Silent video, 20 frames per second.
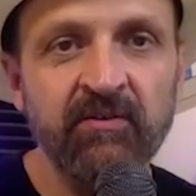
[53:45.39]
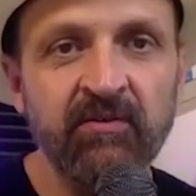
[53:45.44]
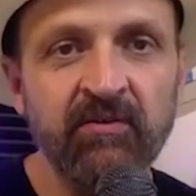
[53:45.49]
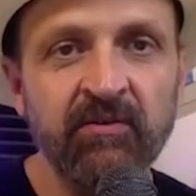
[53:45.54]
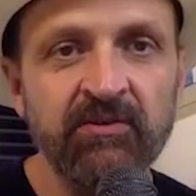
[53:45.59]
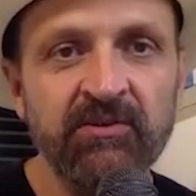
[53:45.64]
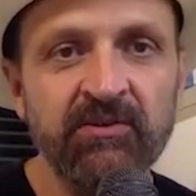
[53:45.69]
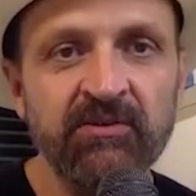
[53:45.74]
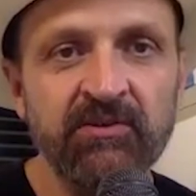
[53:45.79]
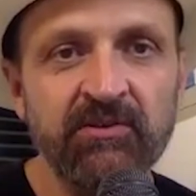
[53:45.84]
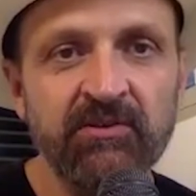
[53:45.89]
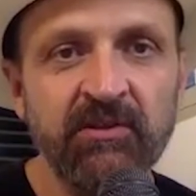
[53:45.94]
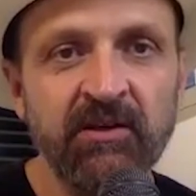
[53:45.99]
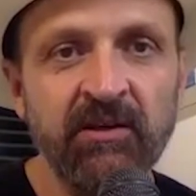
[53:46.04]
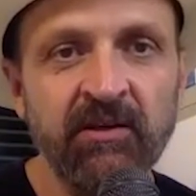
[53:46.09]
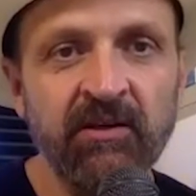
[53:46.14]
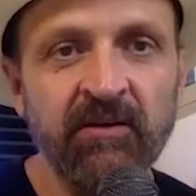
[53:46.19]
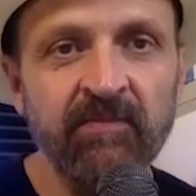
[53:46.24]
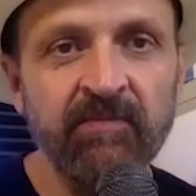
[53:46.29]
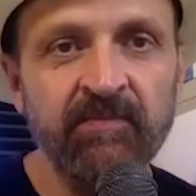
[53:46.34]
We'll just,
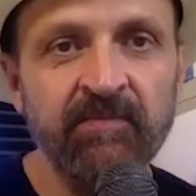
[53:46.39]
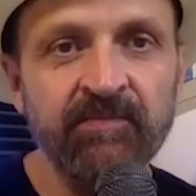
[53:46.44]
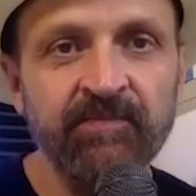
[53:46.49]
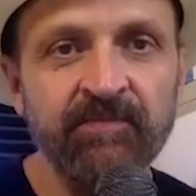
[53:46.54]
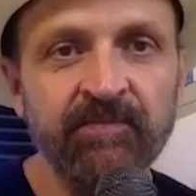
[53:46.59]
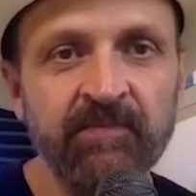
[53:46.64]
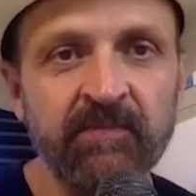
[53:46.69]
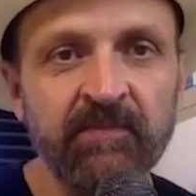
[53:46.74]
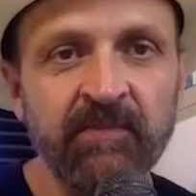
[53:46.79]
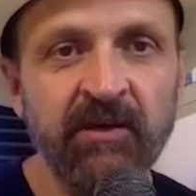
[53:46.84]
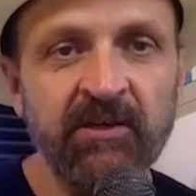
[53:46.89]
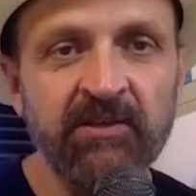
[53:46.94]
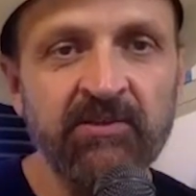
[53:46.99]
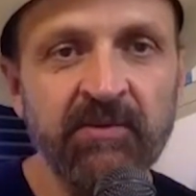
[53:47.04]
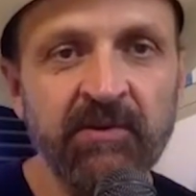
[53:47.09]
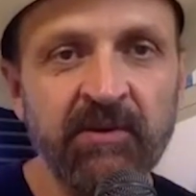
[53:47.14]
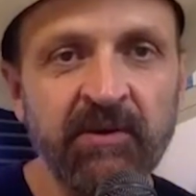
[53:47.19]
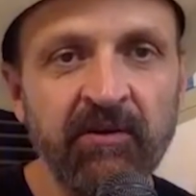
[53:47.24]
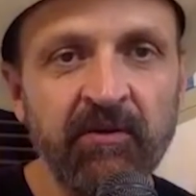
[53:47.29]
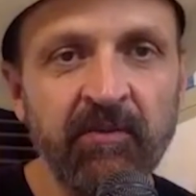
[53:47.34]
I guess
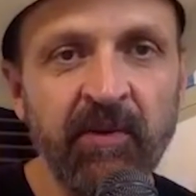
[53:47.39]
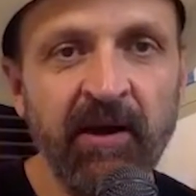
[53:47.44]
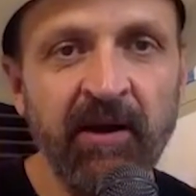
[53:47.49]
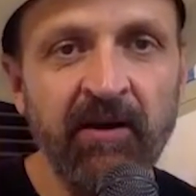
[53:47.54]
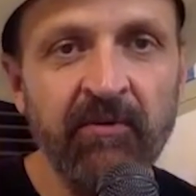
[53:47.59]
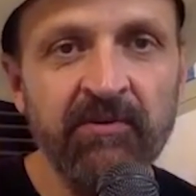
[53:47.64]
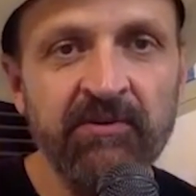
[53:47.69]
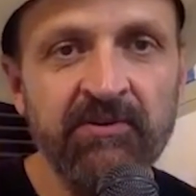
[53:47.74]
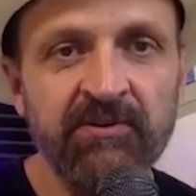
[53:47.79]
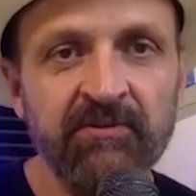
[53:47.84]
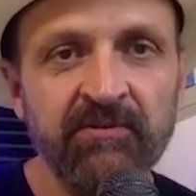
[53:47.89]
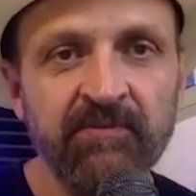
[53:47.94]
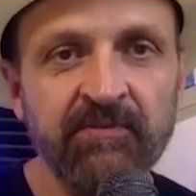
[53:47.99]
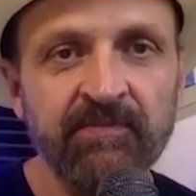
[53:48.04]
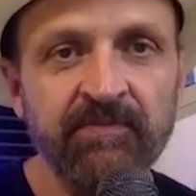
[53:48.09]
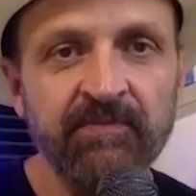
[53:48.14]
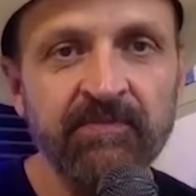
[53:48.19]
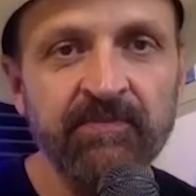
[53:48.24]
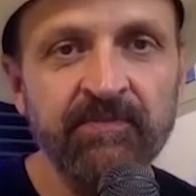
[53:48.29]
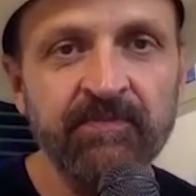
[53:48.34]
we can go backwards.
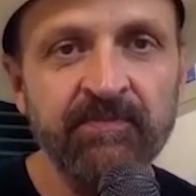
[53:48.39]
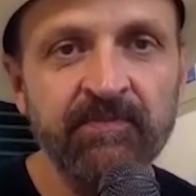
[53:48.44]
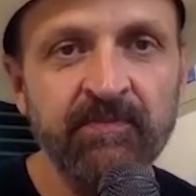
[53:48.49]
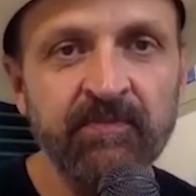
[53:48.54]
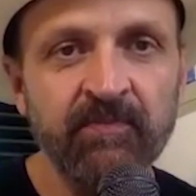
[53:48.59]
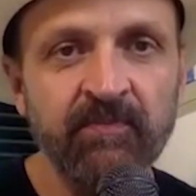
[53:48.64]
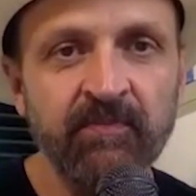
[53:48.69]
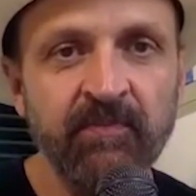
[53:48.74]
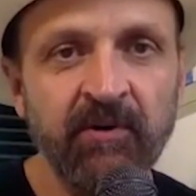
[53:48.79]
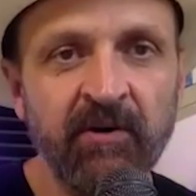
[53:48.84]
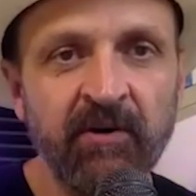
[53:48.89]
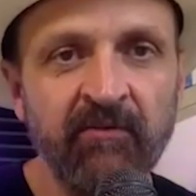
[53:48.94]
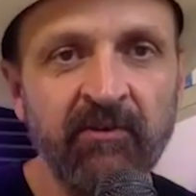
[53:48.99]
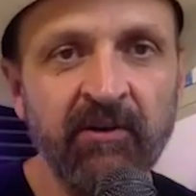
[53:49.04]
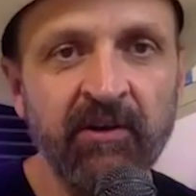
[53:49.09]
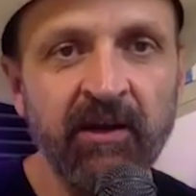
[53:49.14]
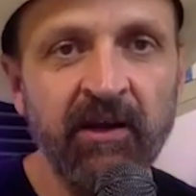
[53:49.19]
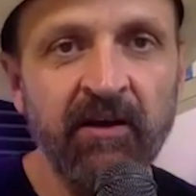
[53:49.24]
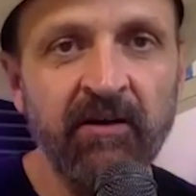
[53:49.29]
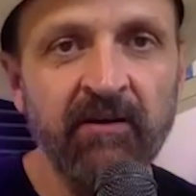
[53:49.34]
Whatever
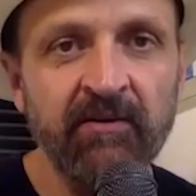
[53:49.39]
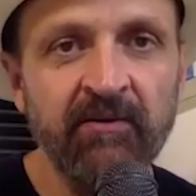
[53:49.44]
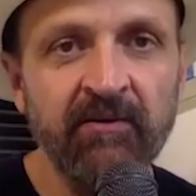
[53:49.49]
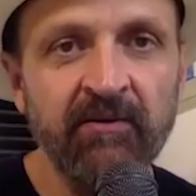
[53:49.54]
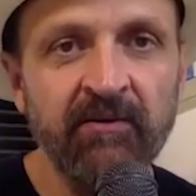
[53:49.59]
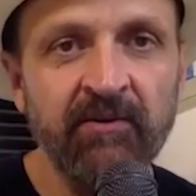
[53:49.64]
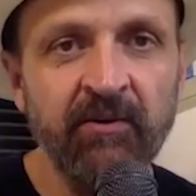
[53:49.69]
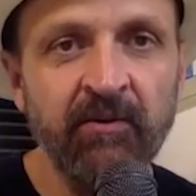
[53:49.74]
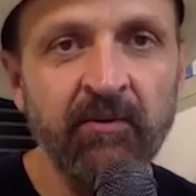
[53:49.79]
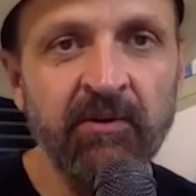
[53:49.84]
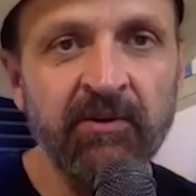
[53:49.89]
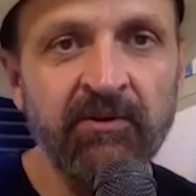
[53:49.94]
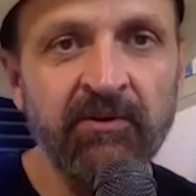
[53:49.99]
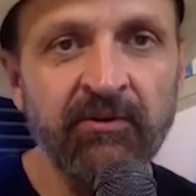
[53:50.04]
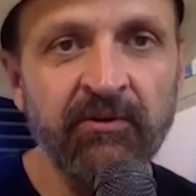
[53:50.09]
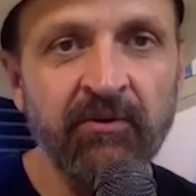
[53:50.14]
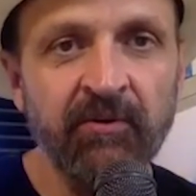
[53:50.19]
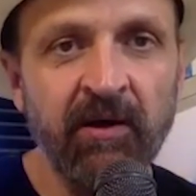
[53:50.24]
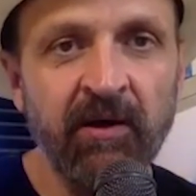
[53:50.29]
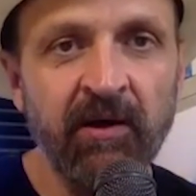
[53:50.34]
you got. You want to
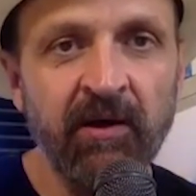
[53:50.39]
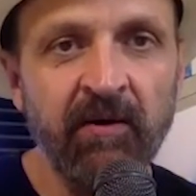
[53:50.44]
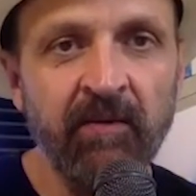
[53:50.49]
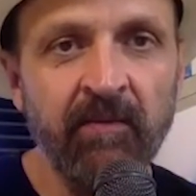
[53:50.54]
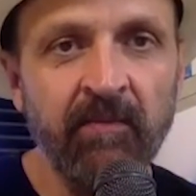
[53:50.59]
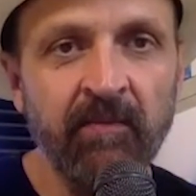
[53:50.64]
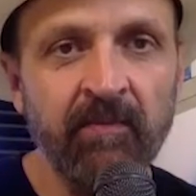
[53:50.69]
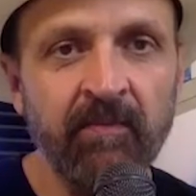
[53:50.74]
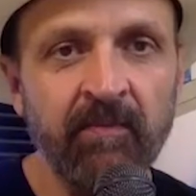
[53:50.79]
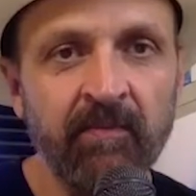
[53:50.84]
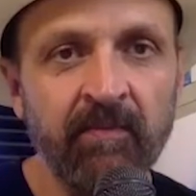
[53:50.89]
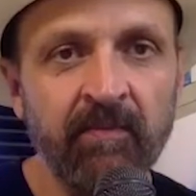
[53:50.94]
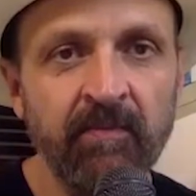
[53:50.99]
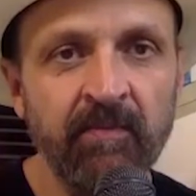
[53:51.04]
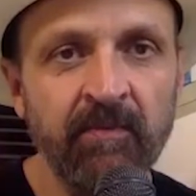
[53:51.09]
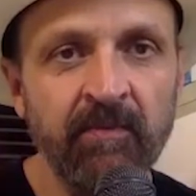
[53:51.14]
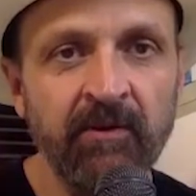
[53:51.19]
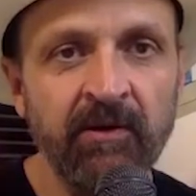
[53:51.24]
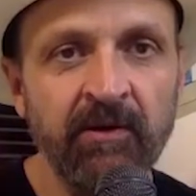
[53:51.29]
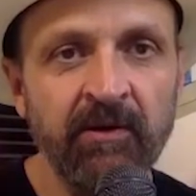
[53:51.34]
do
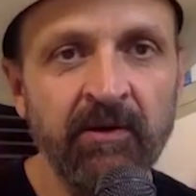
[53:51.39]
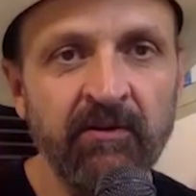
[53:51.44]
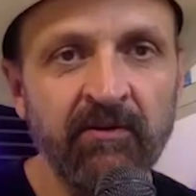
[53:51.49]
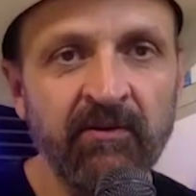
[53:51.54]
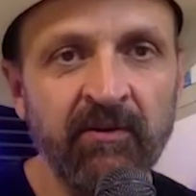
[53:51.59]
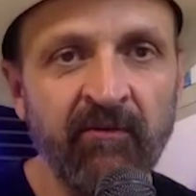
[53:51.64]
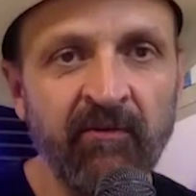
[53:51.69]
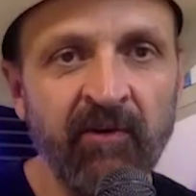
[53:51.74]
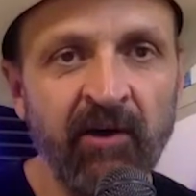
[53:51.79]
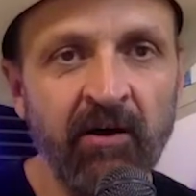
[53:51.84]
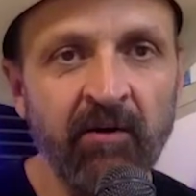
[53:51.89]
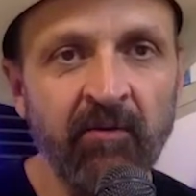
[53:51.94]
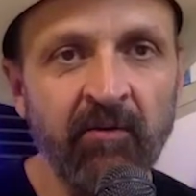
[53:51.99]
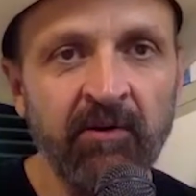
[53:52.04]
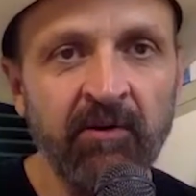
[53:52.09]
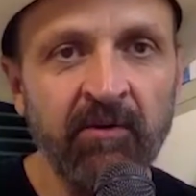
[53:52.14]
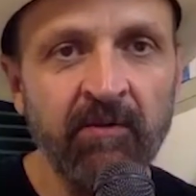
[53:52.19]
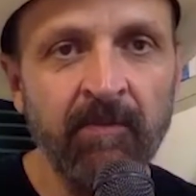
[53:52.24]
the Nirvana one?